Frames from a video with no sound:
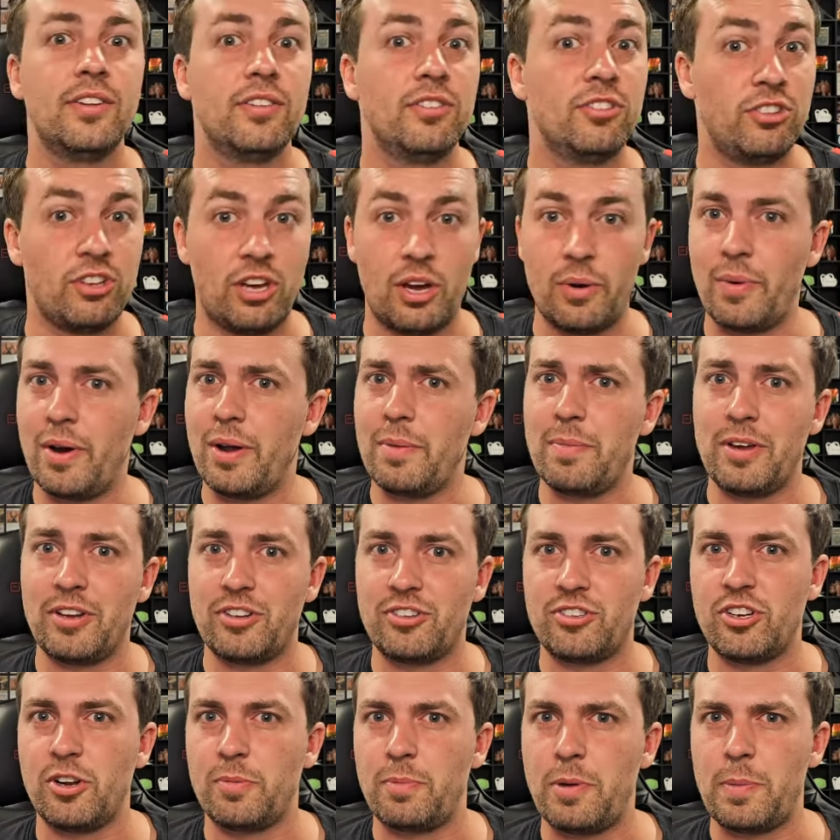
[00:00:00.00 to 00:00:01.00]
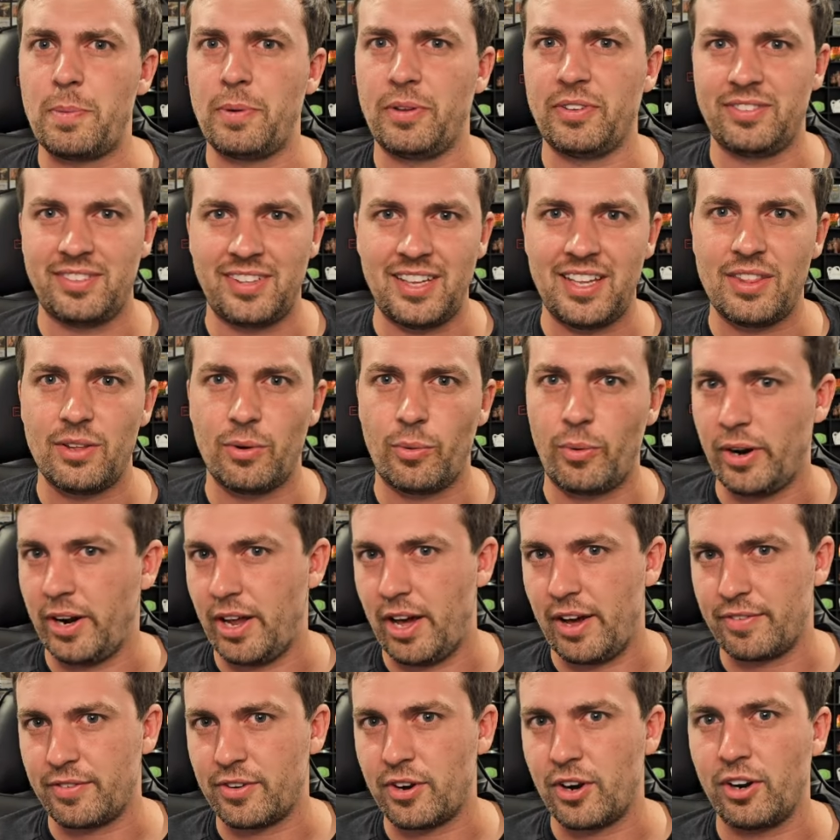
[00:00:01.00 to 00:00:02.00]
So I want to make sure people see the
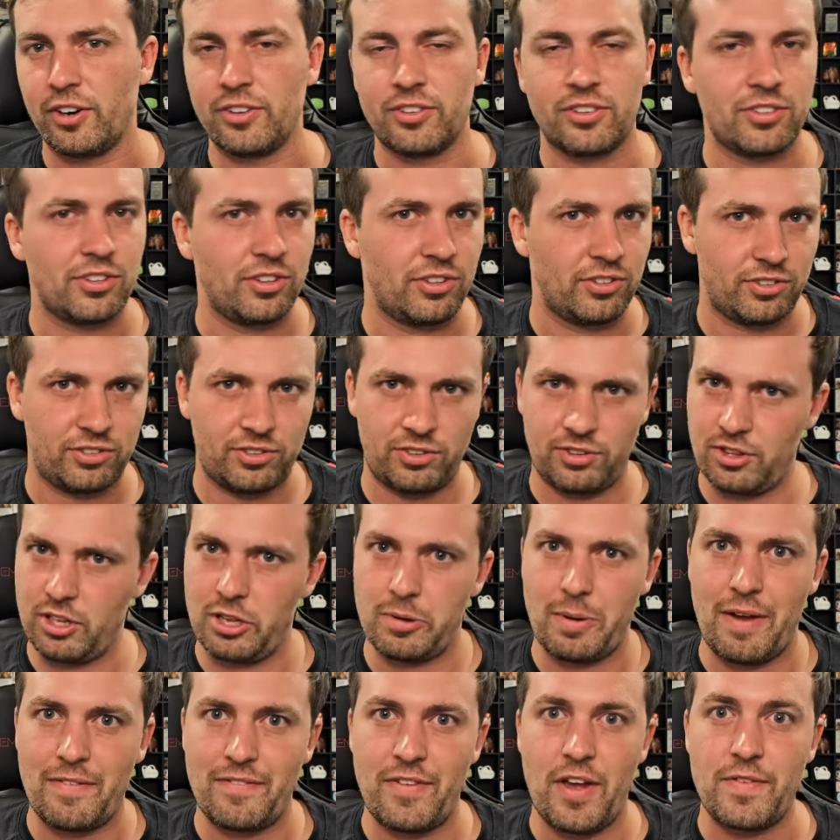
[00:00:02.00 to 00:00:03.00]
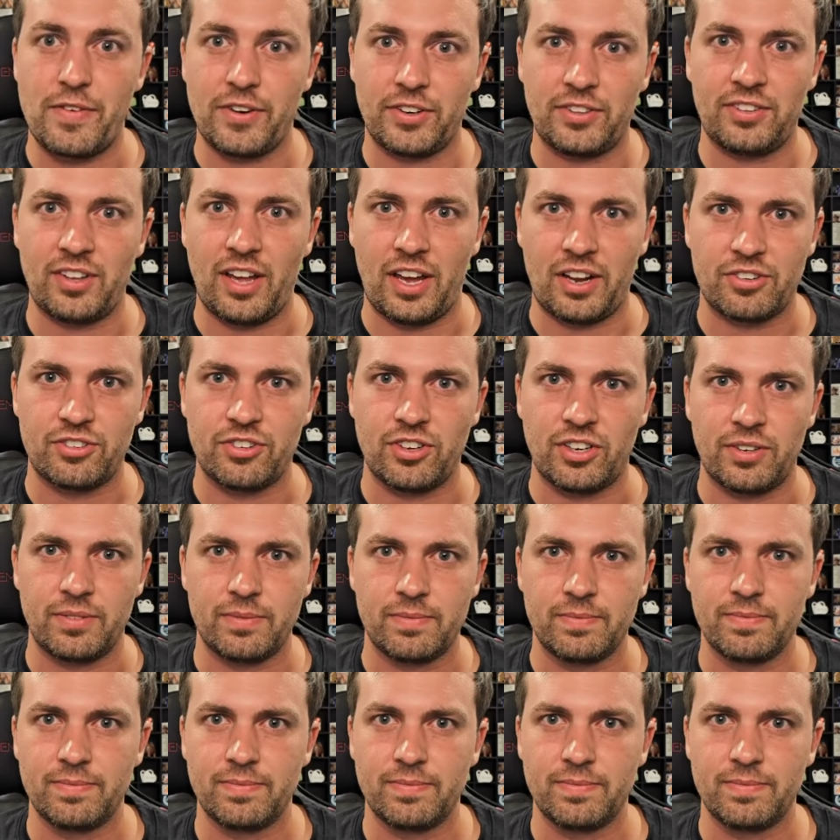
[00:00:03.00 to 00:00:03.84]
one-off cards, because they're my favorite section.